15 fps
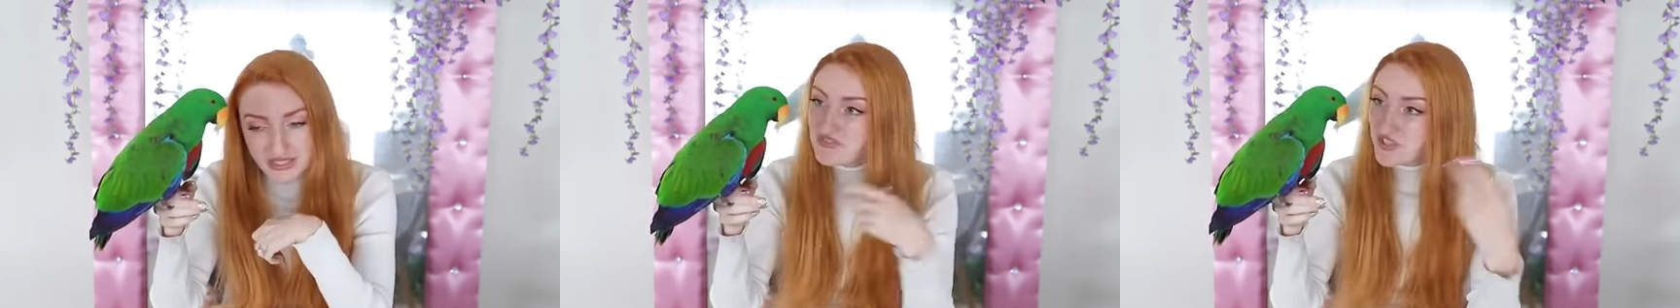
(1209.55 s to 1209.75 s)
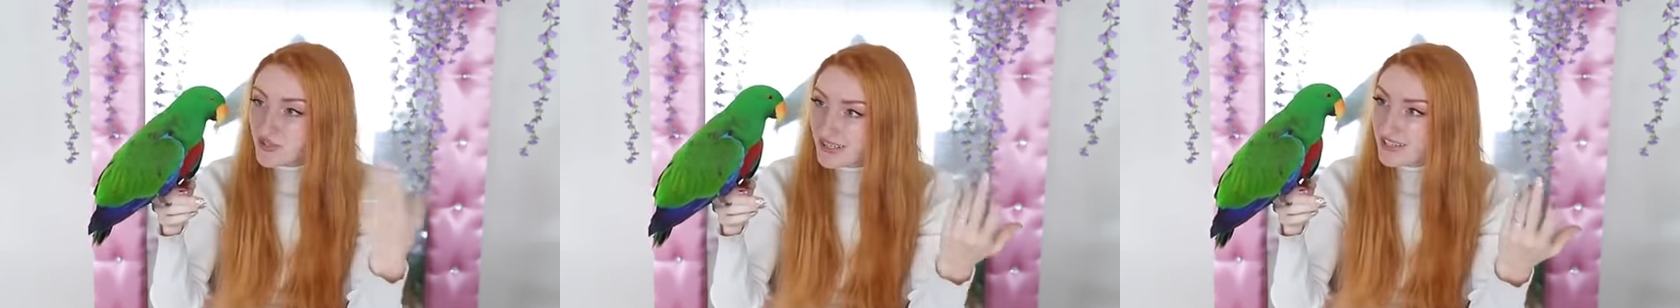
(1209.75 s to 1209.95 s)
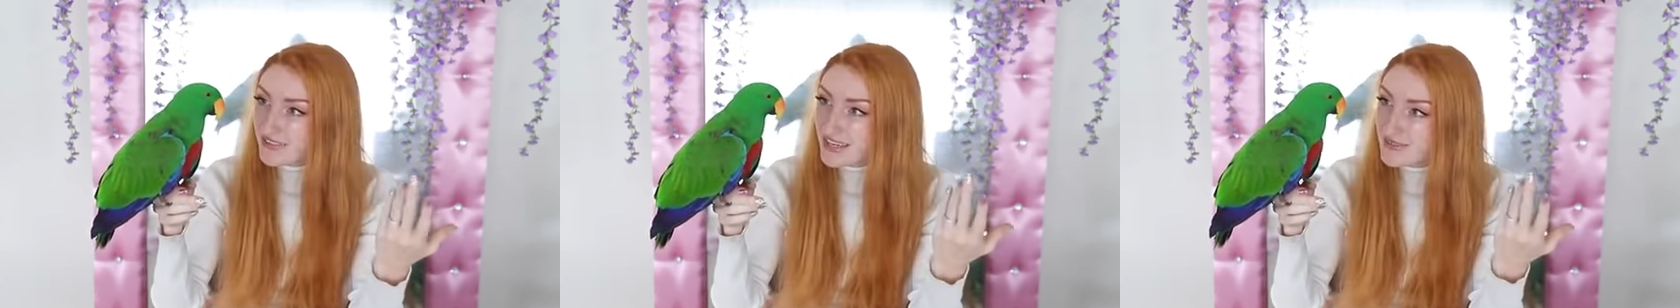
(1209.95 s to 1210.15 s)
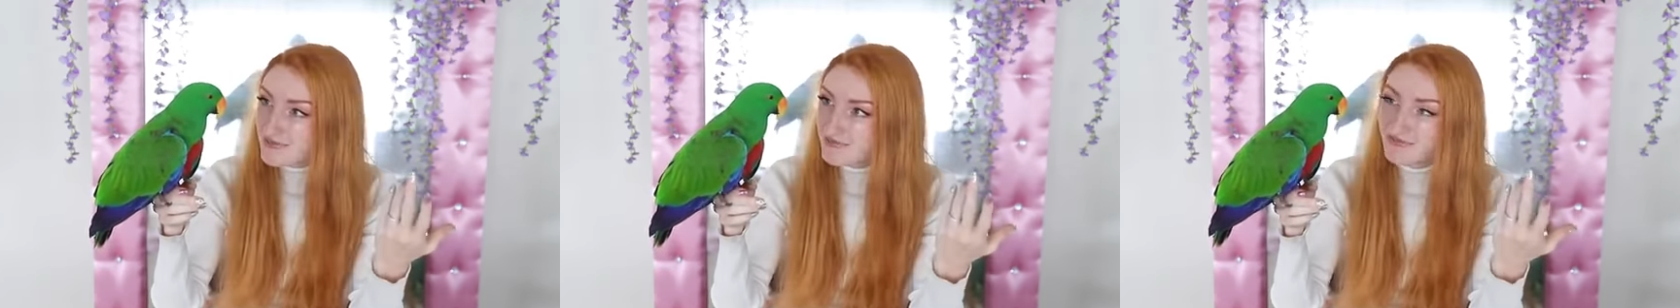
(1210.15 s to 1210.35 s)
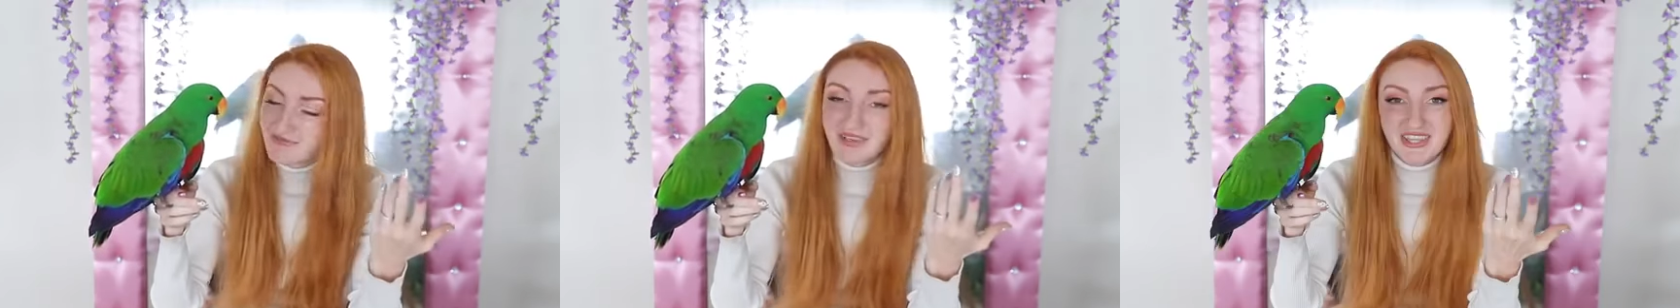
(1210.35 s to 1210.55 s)
So
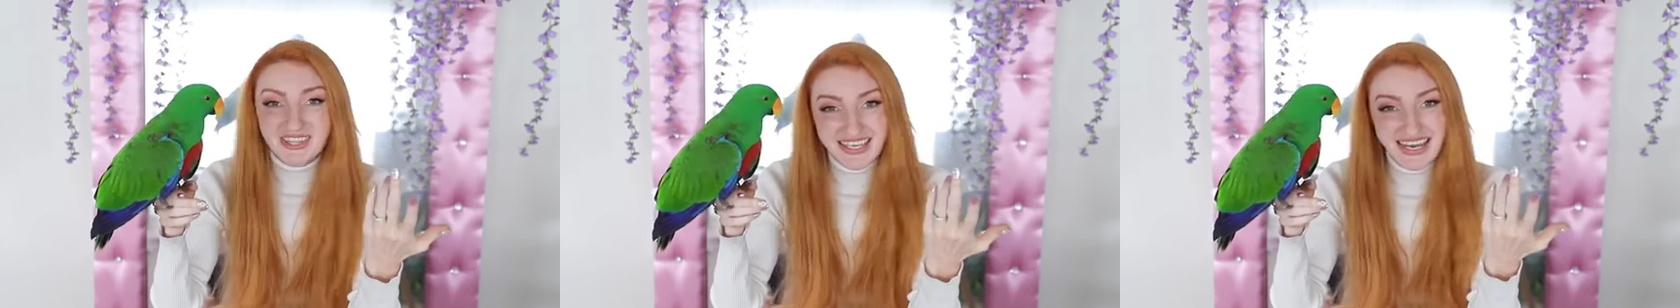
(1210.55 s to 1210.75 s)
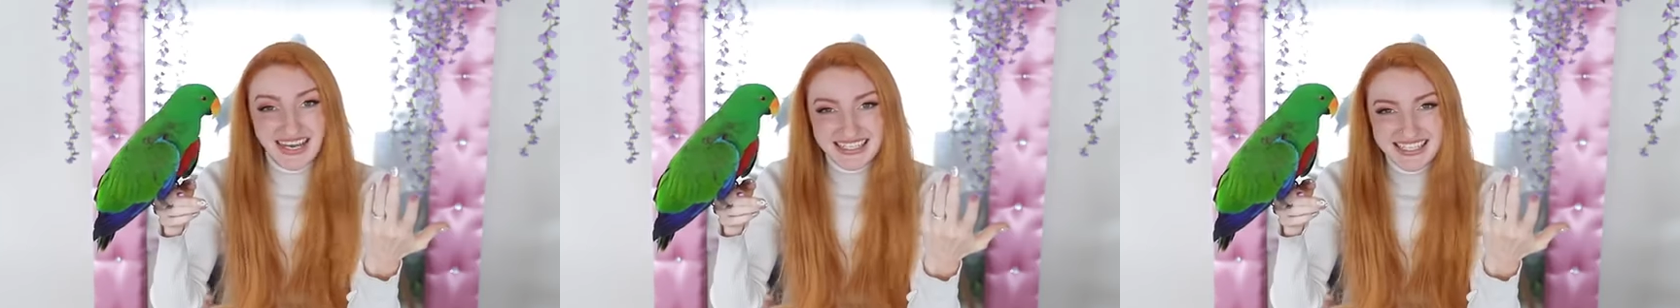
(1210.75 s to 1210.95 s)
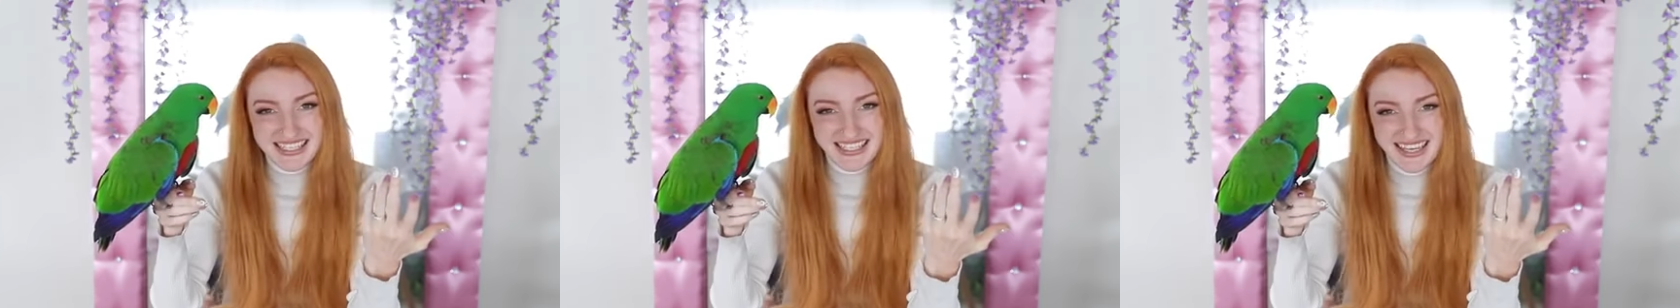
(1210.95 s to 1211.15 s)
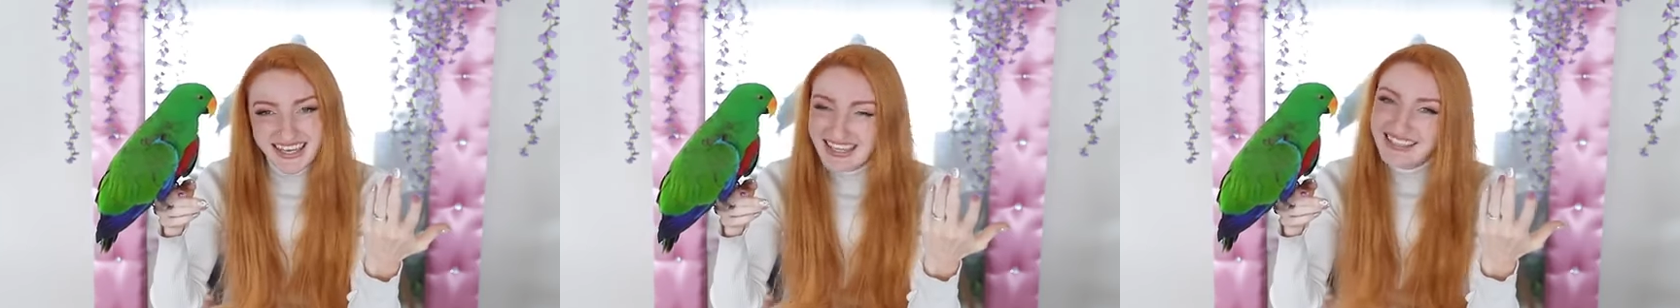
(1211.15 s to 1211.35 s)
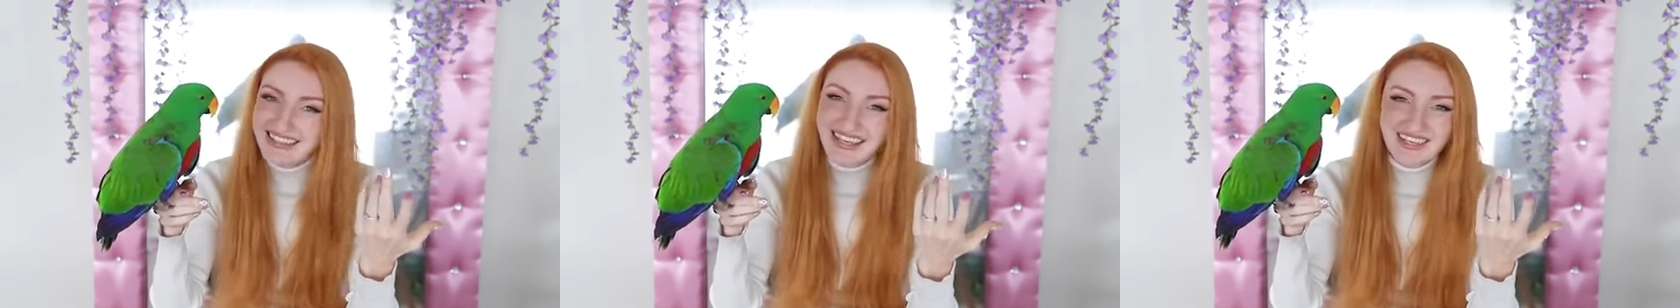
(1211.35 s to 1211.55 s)
anyway, with that,
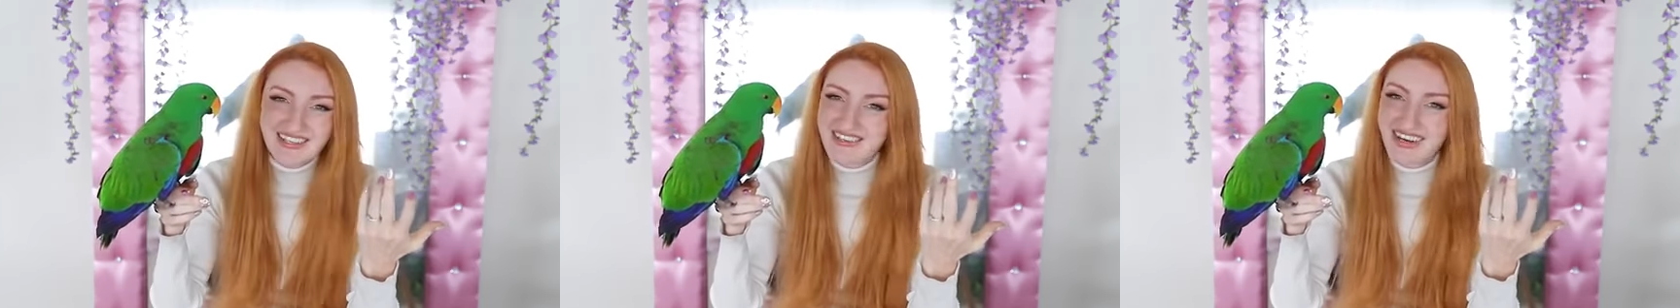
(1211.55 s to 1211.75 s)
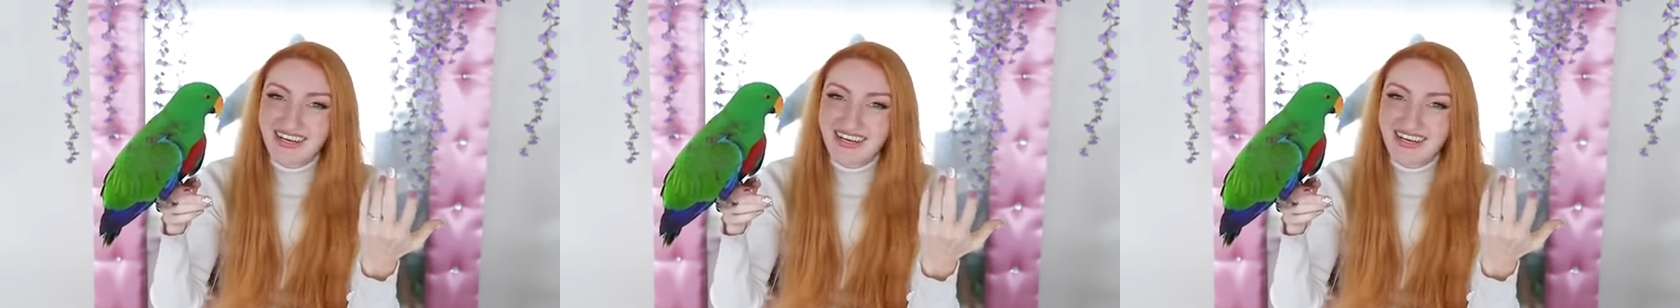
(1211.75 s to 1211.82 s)
thank you